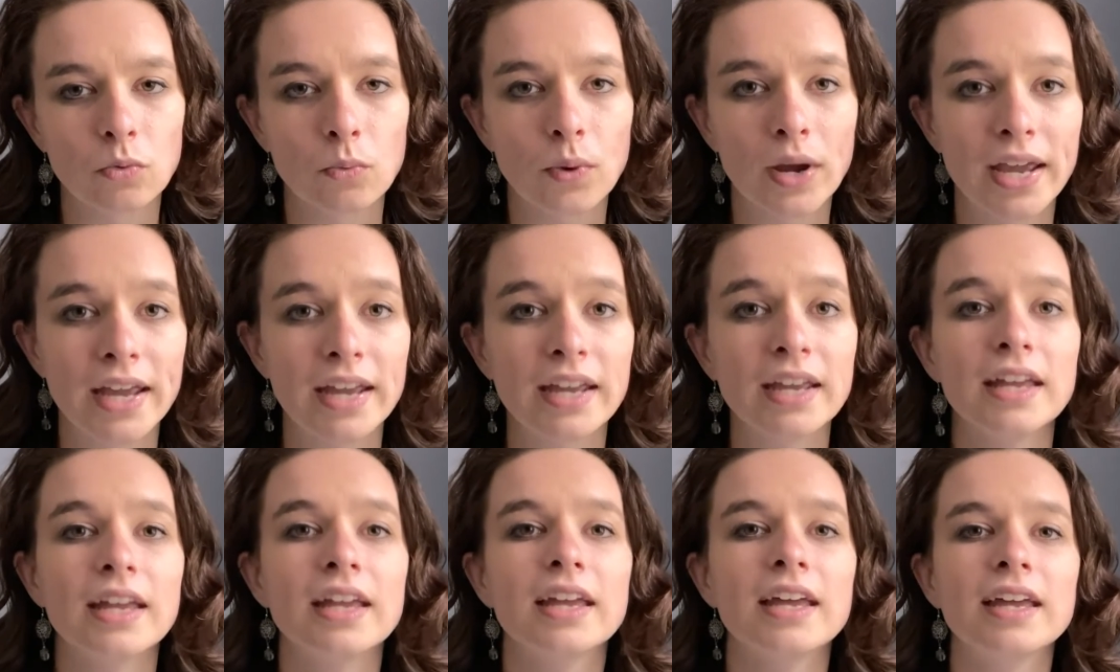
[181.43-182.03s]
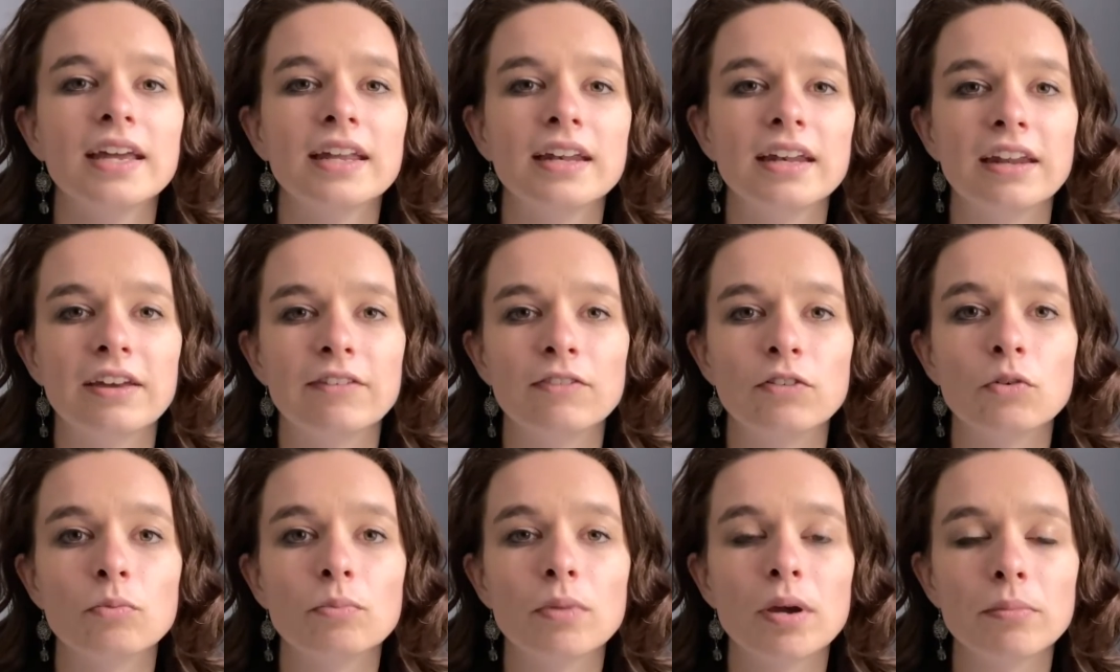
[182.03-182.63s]
way. Now,
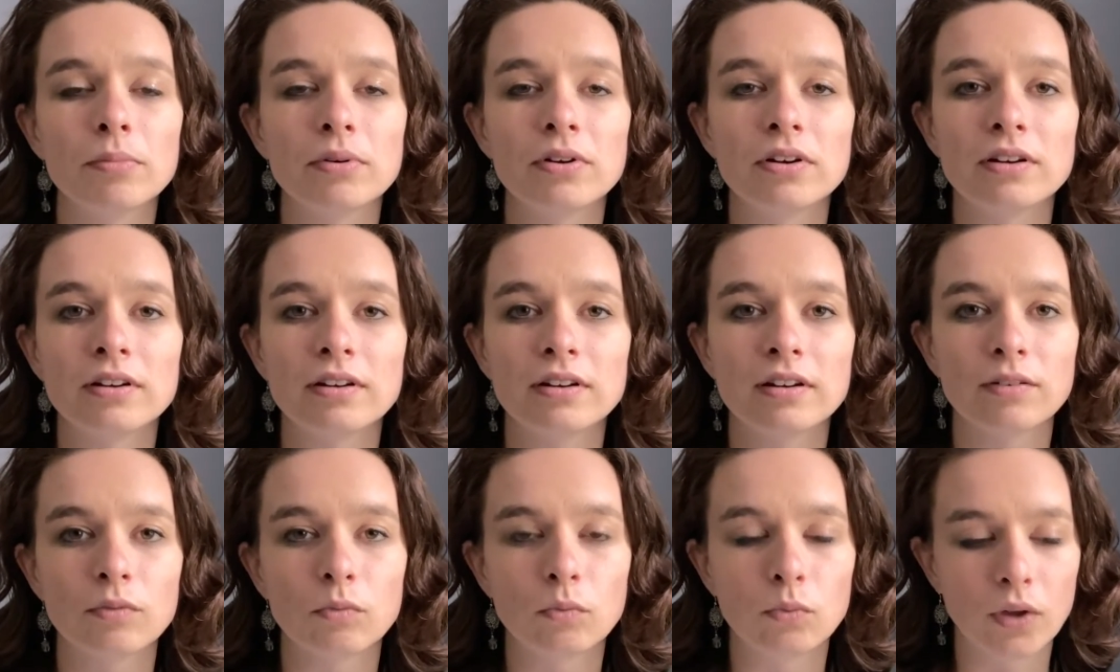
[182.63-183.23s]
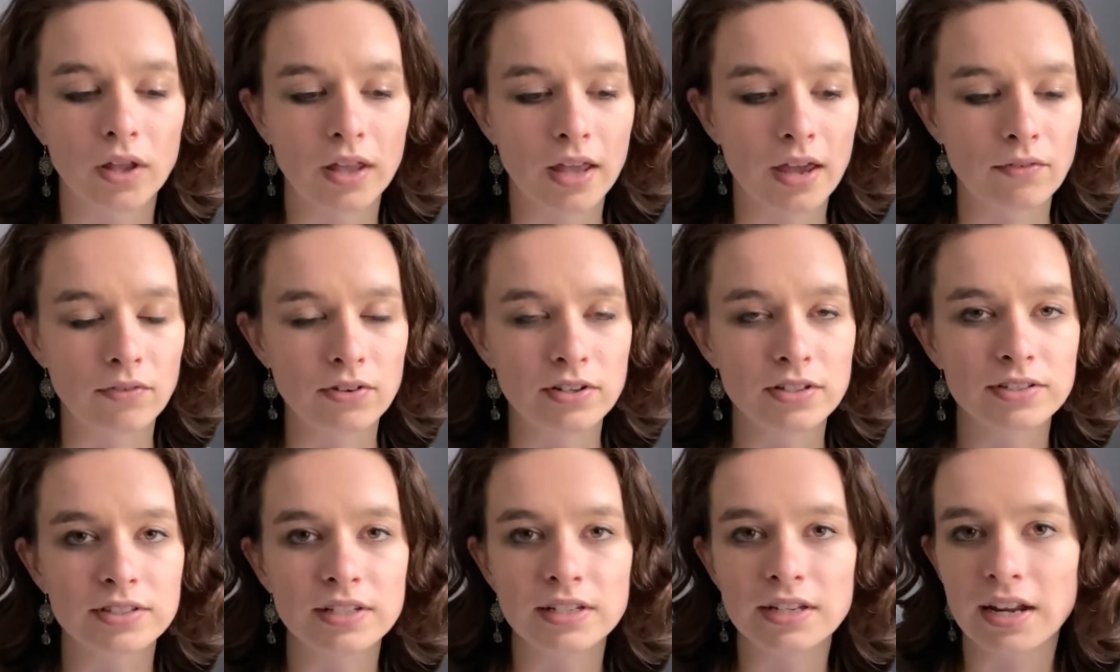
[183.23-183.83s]
if you remember,
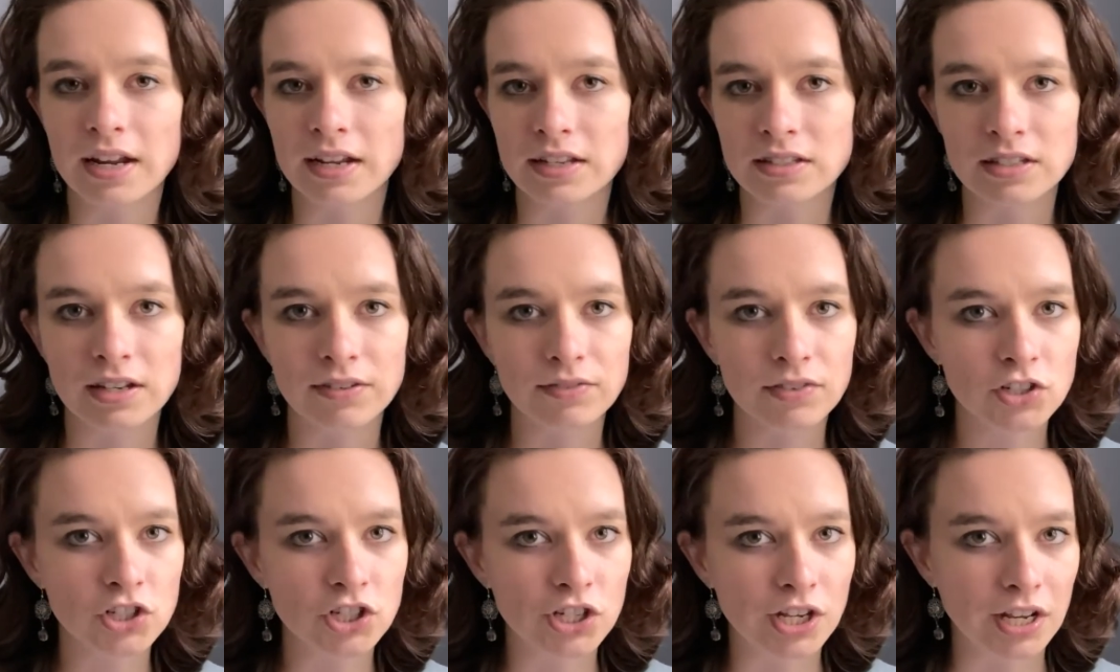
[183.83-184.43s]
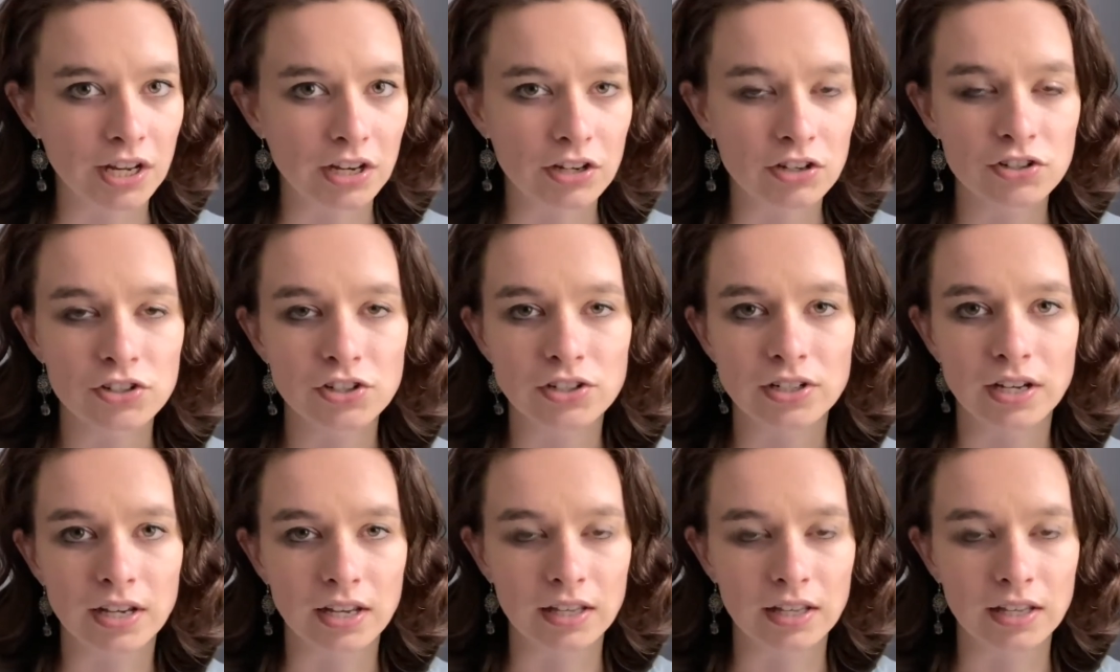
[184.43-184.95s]
every scene has to have a change,